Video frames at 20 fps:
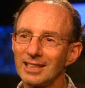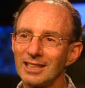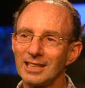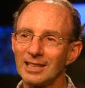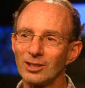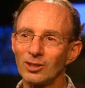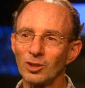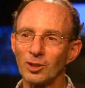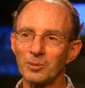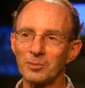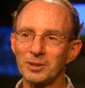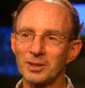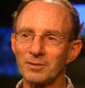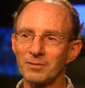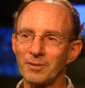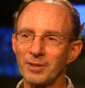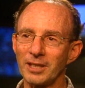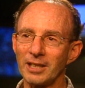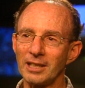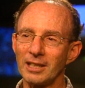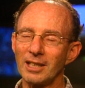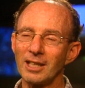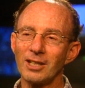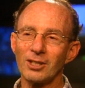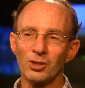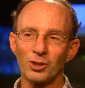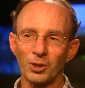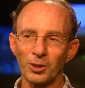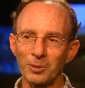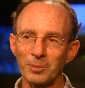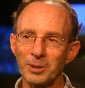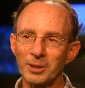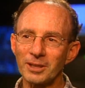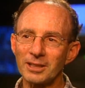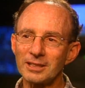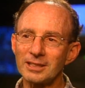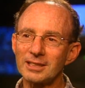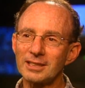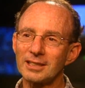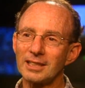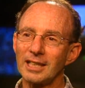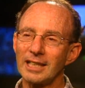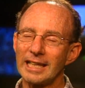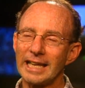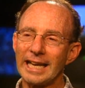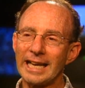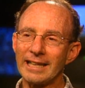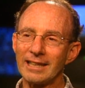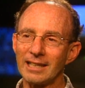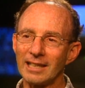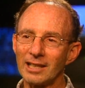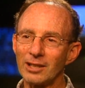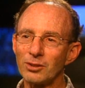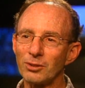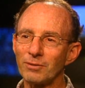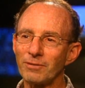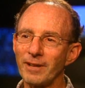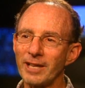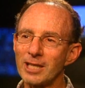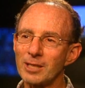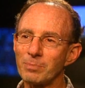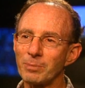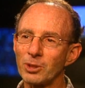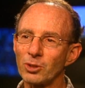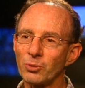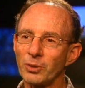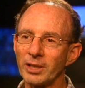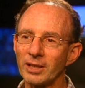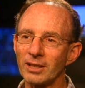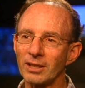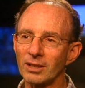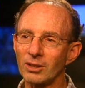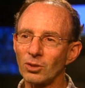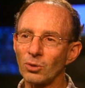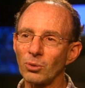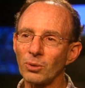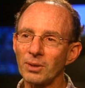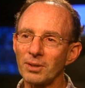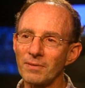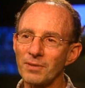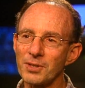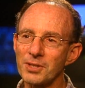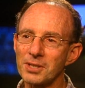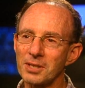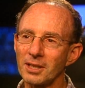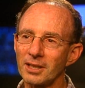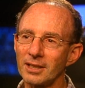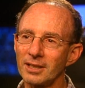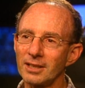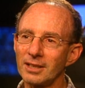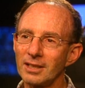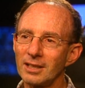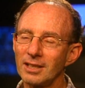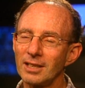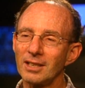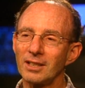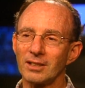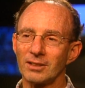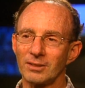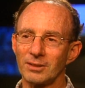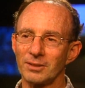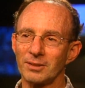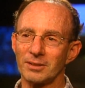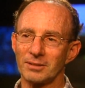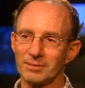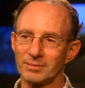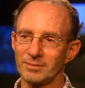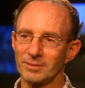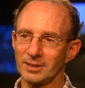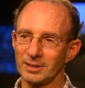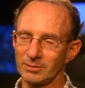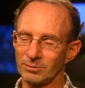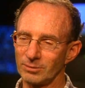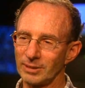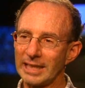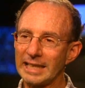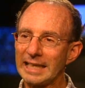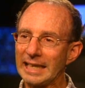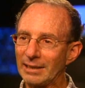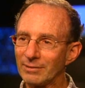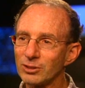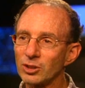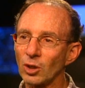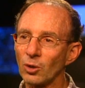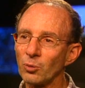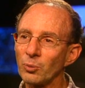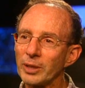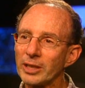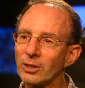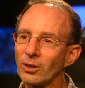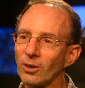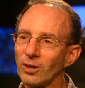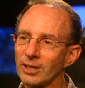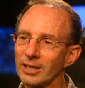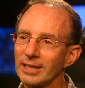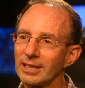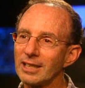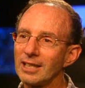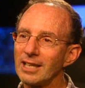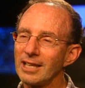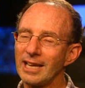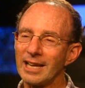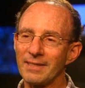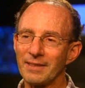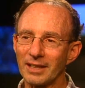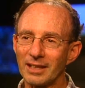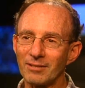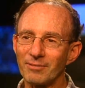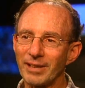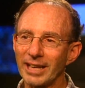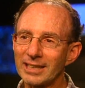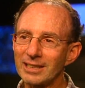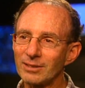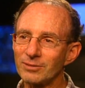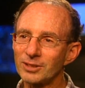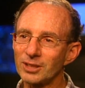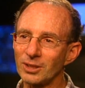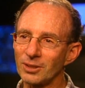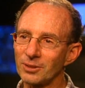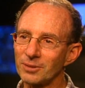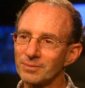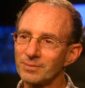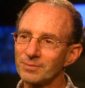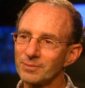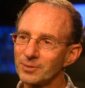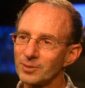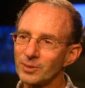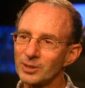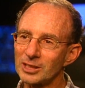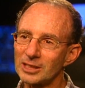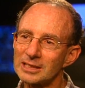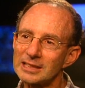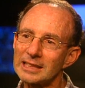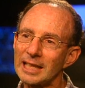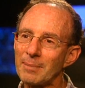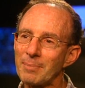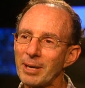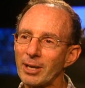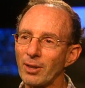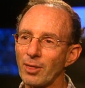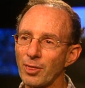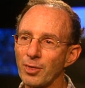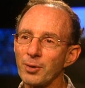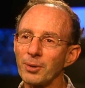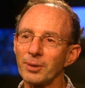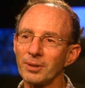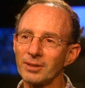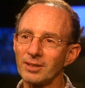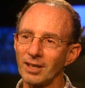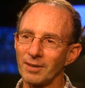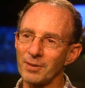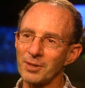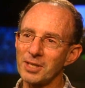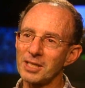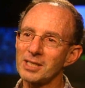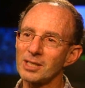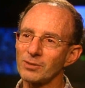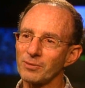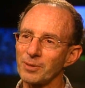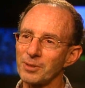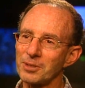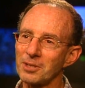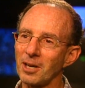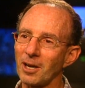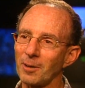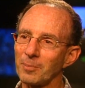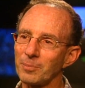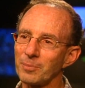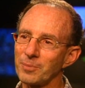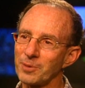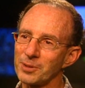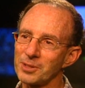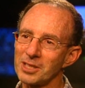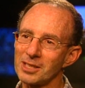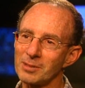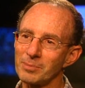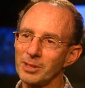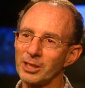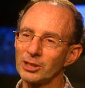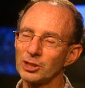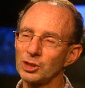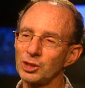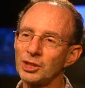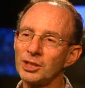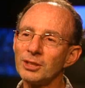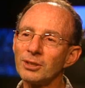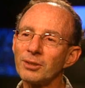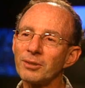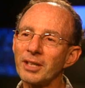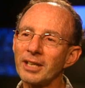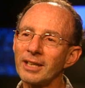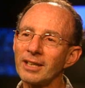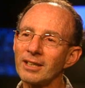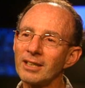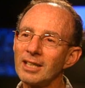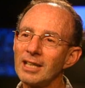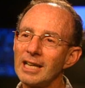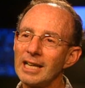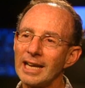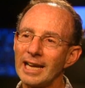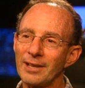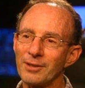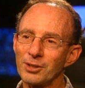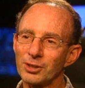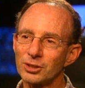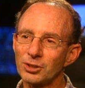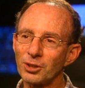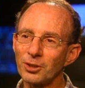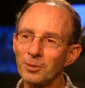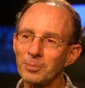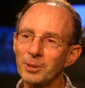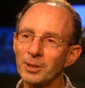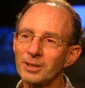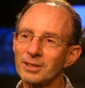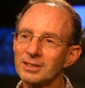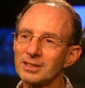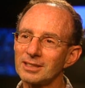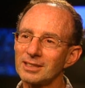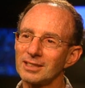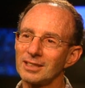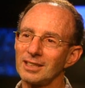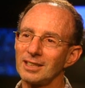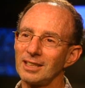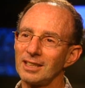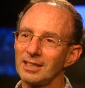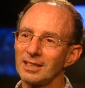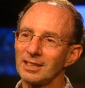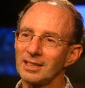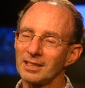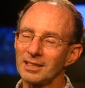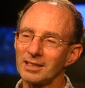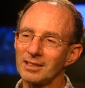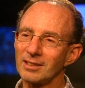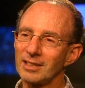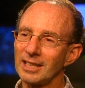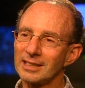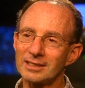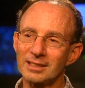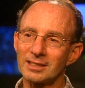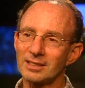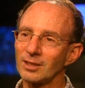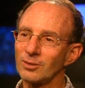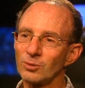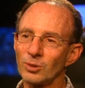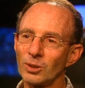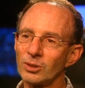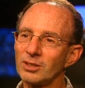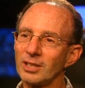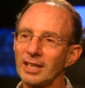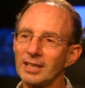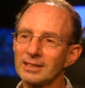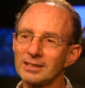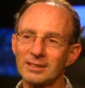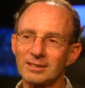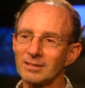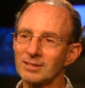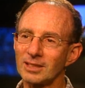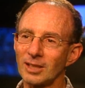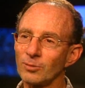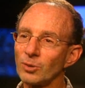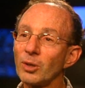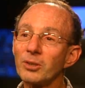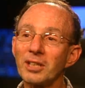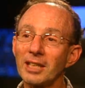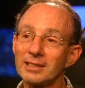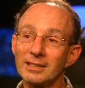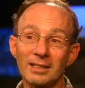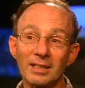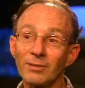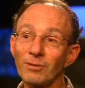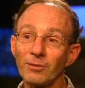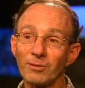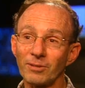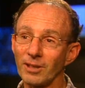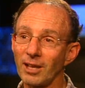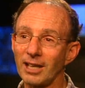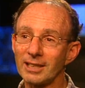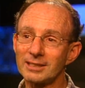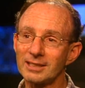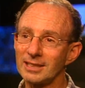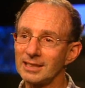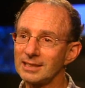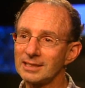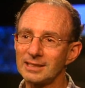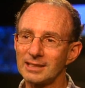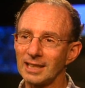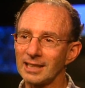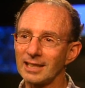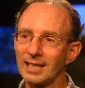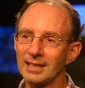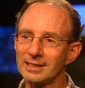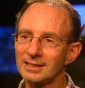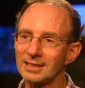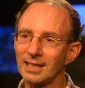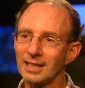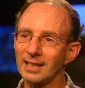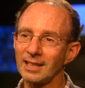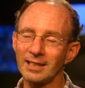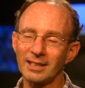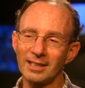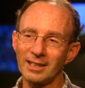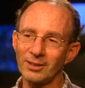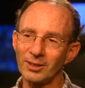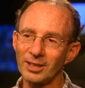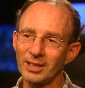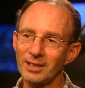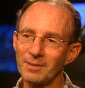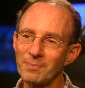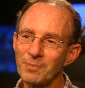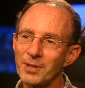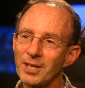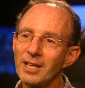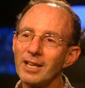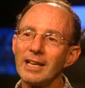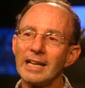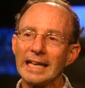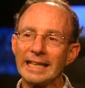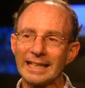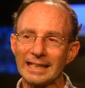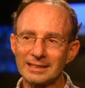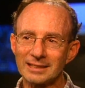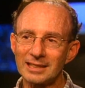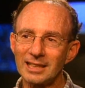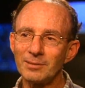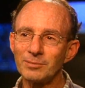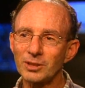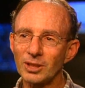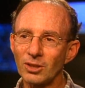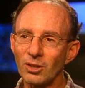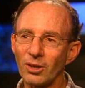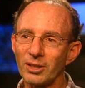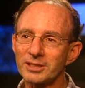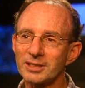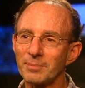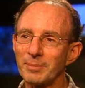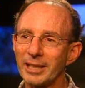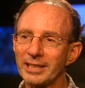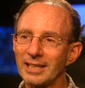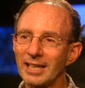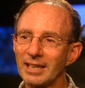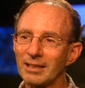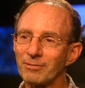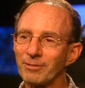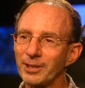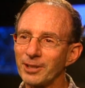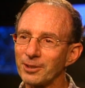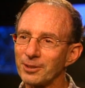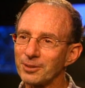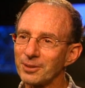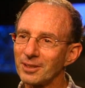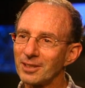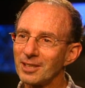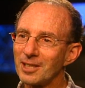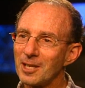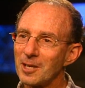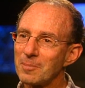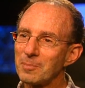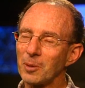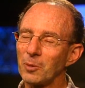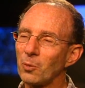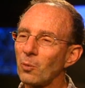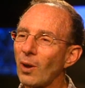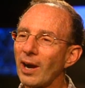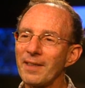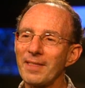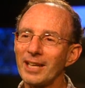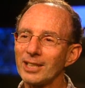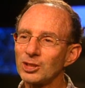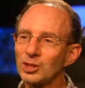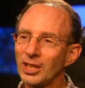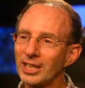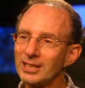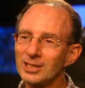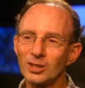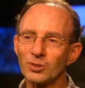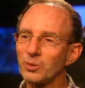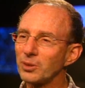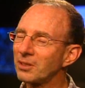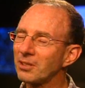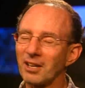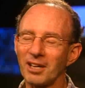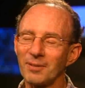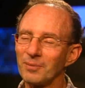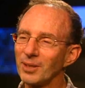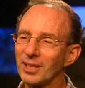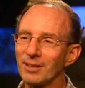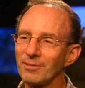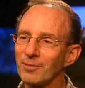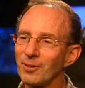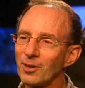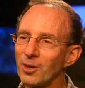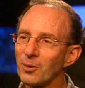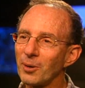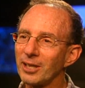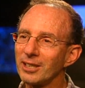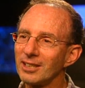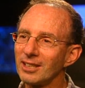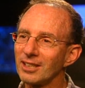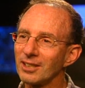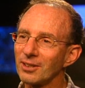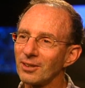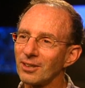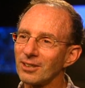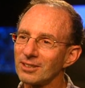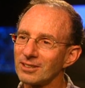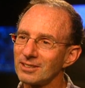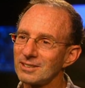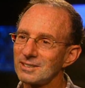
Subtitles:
in terms of the turbulence and the interface between the core of the sun, or the radiative zone we call it, and the convective zone, which is, say, about a third of the distance from the top. There seems to be a shear there, and there's turbulence as the sun rotates. The sun rotates at different velocities at that area, and that seems to cause the magnetic field. But why that changes with time, we have no idea at all.